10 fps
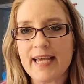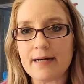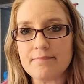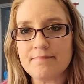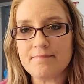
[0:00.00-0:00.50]

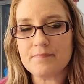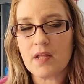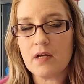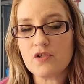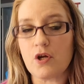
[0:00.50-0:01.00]
Yeah.
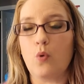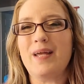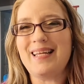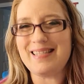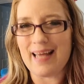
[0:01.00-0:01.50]

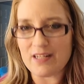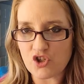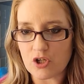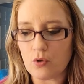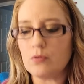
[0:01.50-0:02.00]
So
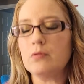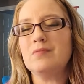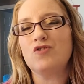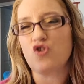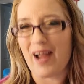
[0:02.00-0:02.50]

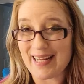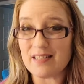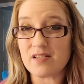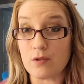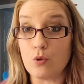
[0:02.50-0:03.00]
intentional,
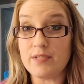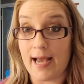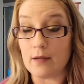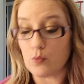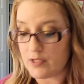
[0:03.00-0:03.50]
trying to slow
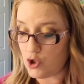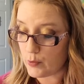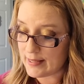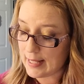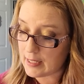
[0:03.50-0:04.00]
down with
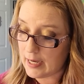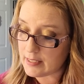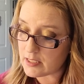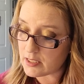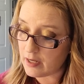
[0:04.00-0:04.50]
doing that
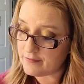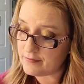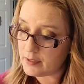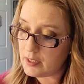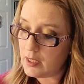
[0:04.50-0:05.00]
kind of
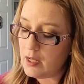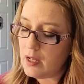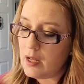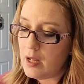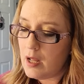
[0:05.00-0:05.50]
stuff.
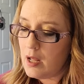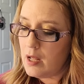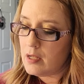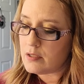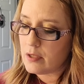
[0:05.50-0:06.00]

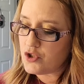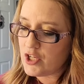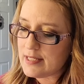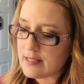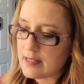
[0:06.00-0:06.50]
So
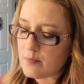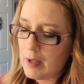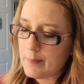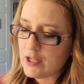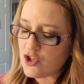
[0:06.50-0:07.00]
she
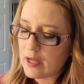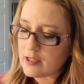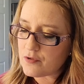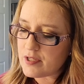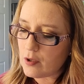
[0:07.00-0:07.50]
says maybe
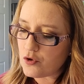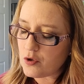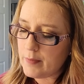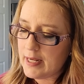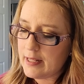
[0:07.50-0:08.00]
check your
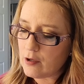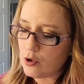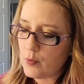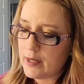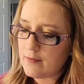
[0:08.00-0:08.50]
social
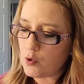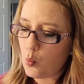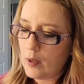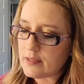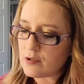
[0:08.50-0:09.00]
media or
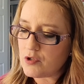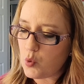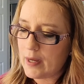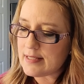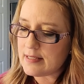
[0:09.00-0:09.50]
whatever once or
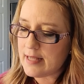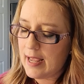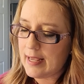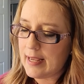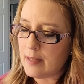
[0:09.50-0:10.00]
twice a
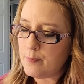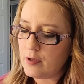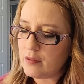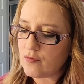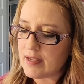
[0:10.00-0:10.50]
day and
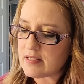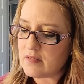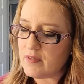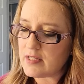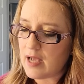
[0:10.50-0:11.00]
put the
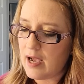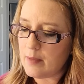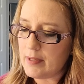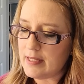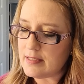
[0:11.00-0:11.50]
rest of the
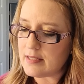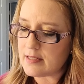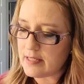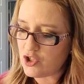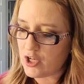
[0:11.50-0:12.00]
time
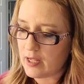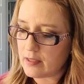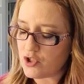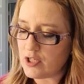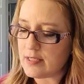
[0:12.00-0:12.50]
into
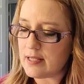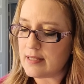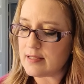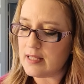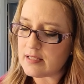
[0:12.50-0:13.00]
stitching. She
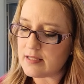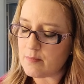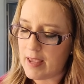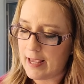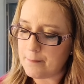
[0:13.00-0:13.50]
says,
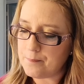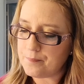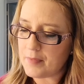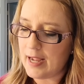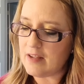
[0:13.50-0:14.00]
This is me.
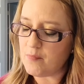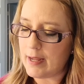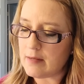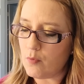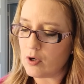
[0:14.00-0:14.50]
I
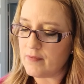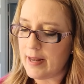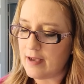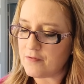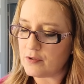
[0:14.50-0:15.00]
have made more
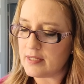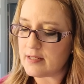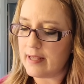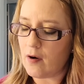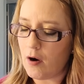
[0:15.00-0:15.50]
of an effort
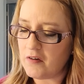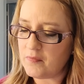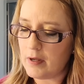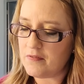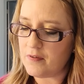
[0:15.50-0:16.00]
to stay
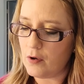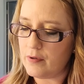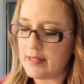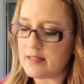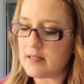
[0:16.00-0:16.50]
off my
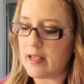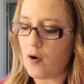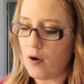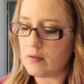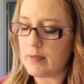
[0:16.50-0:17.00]
phone and
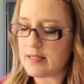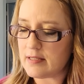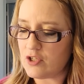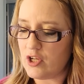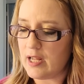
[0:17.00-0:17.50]
stay on
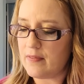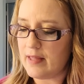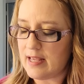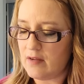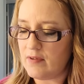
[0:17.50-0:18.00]
my stitching
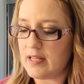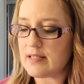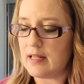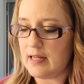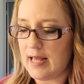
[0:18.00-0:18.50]
in the
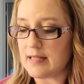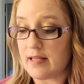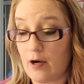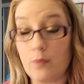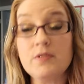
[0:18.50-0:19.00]
evenings, and it
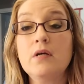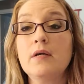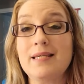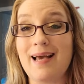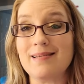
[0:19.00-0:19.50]
has helped.
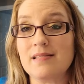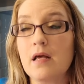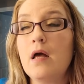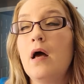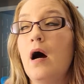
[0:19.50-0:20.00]

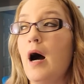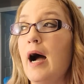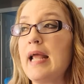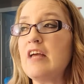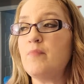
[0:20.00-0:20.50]
Yes,
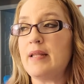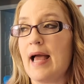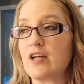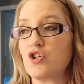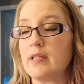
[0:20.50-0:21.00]
I have
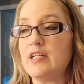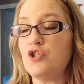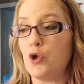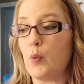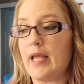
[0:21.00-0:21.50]
been
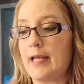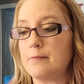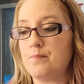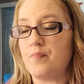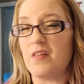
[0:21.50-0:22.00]
actually
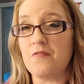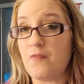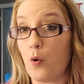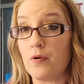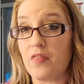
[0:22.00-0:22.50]
doing
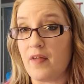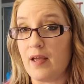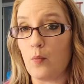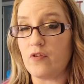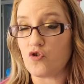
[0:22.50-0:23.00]
the phone
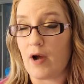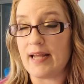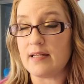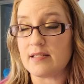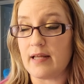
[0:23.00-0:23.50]
thing with
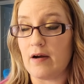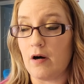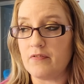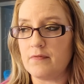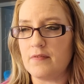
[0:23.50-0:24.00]
trying to
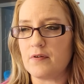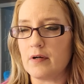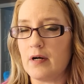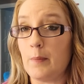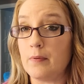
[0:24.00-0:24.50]
stay off of
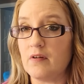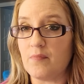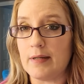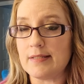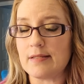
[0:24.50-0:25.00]
it for a
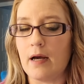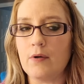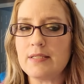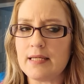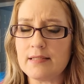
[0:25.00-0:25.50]
couple of months
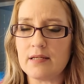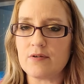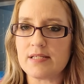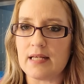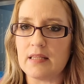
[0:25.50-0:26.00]
now. It's
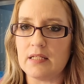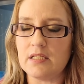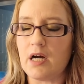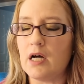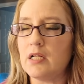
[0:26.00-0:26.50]
easier said
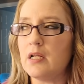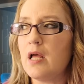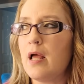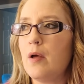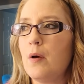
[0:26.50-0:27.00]
than
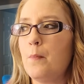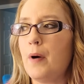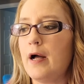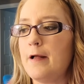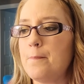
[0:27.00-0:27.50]
done,
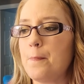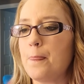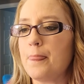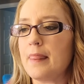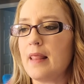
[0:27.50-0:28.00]
but